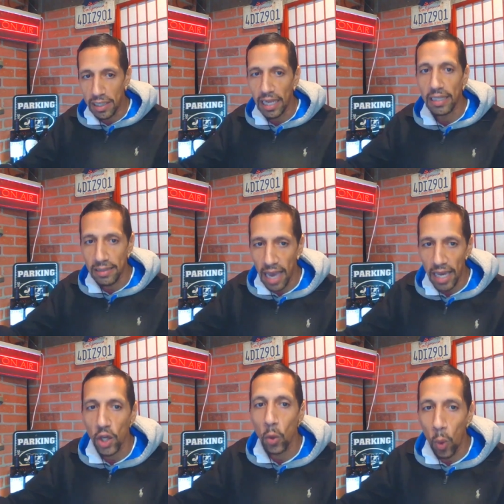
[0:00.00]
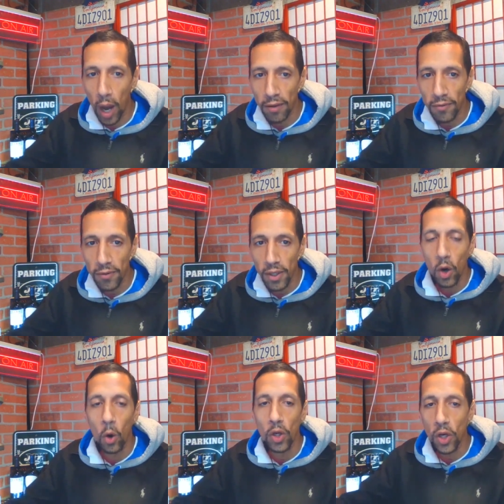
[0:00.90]
like attack your wife
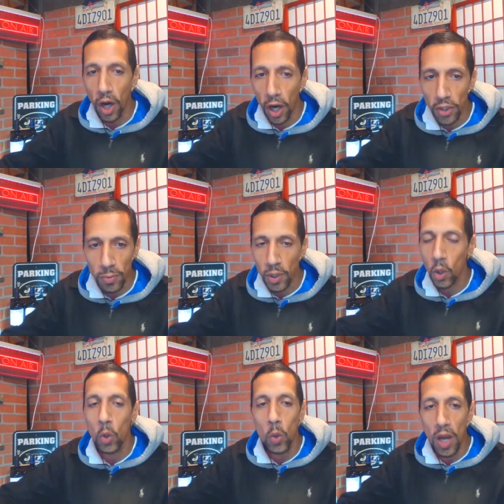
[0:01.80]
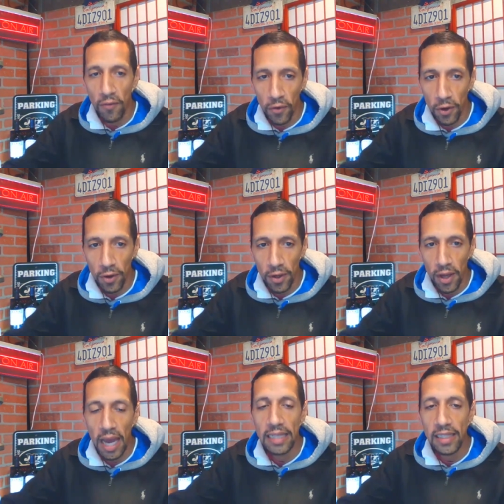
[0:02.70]
or your husband or whoever
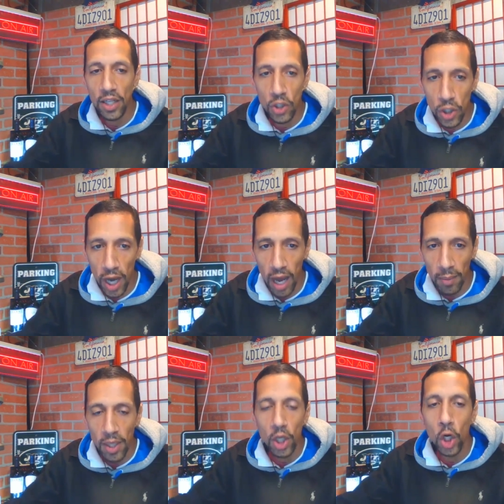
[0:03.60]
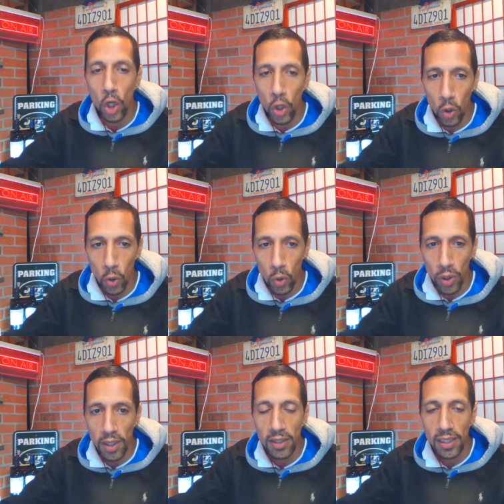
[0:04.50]
at their job, collude
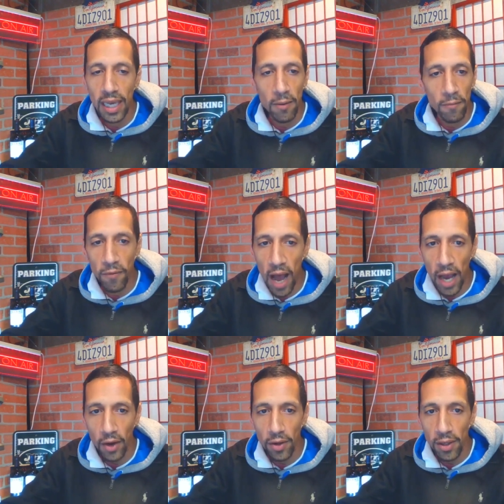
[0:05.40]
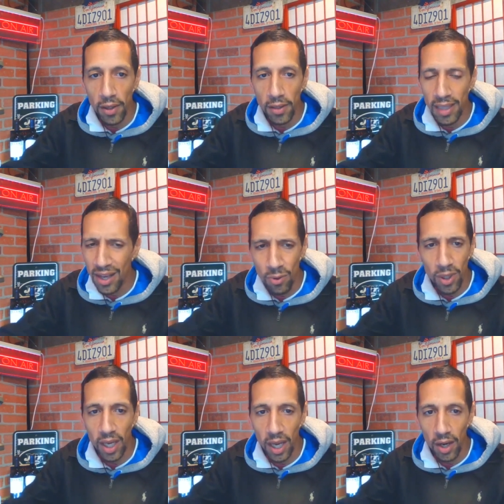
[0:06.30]
to get them fired. They don't
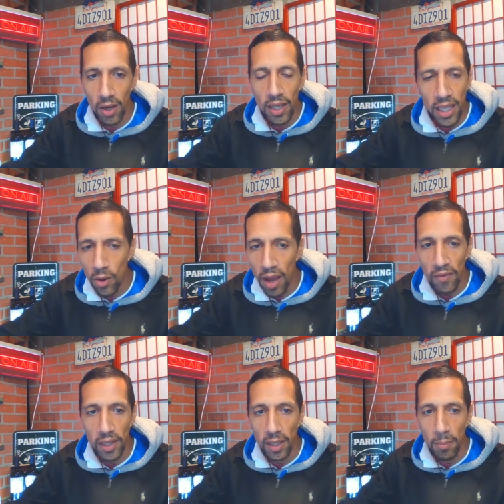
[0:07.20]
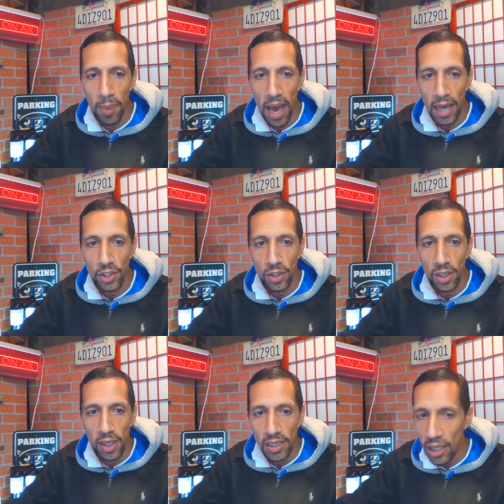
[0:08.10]
care. They don't have any compassion.
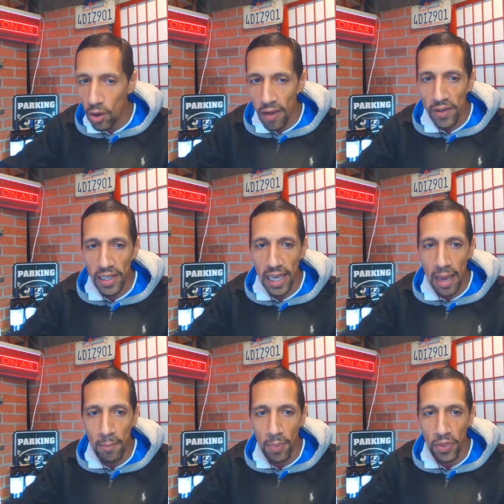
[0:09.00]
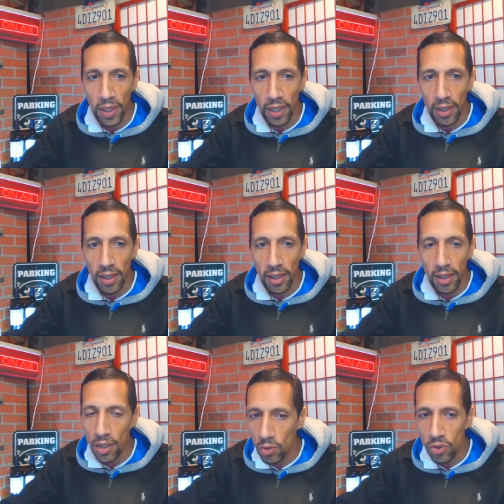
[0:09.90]
They don't have any empathy,
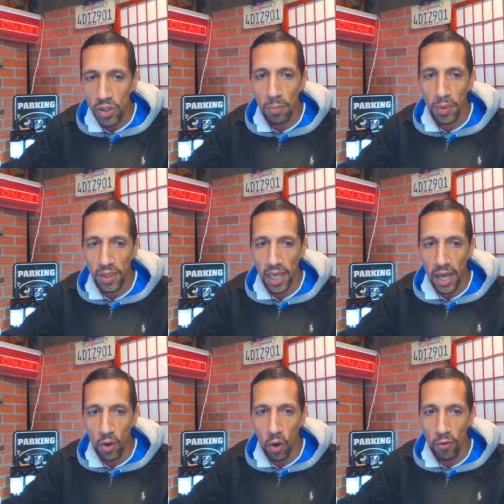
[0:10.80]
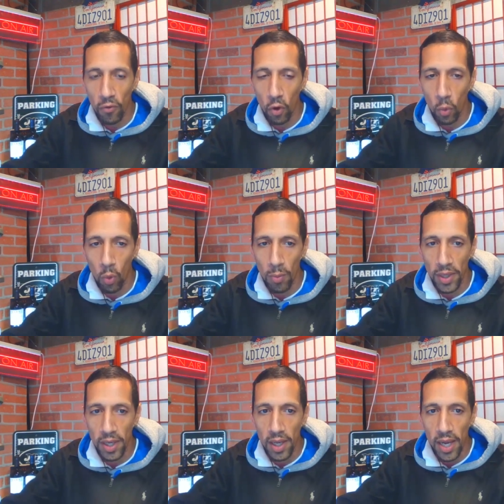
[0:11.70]
no sympathy at all for a
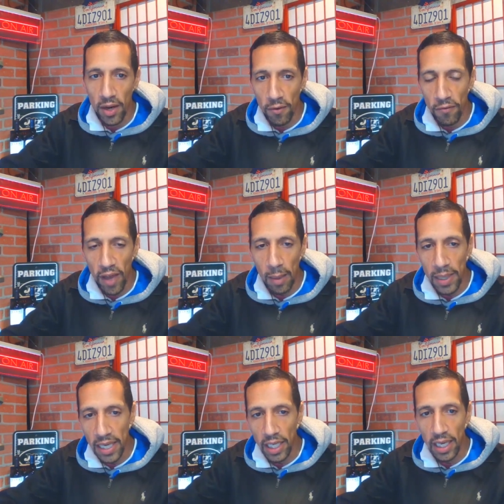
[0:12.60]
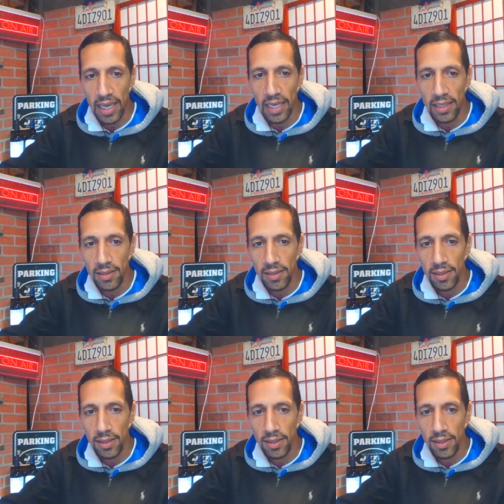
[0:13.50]
woman and her family and kids.